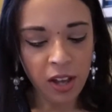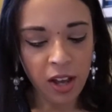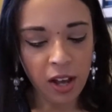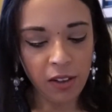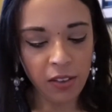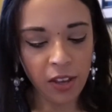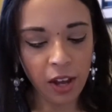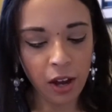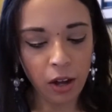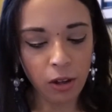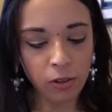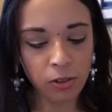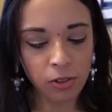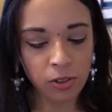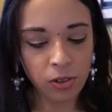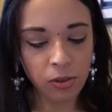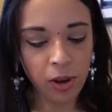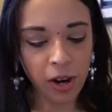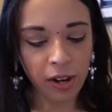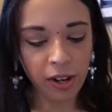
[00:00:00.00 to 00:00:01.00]
And they
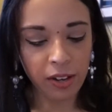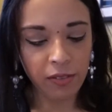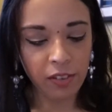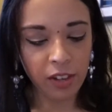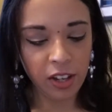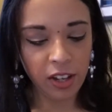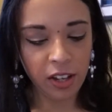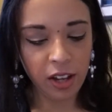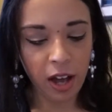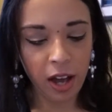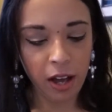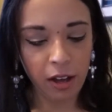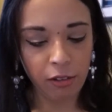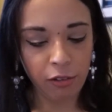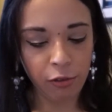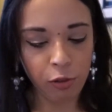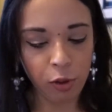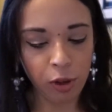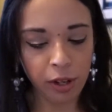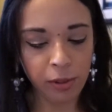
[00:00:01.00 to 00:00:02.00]
also are giving a
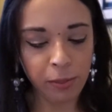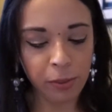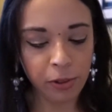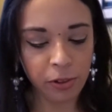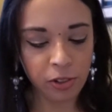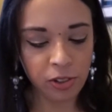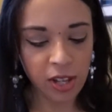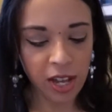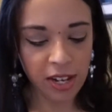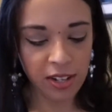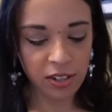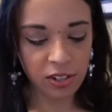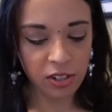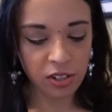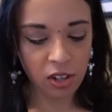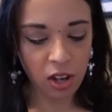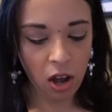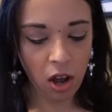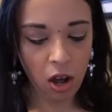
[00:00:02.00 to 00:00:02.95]
40%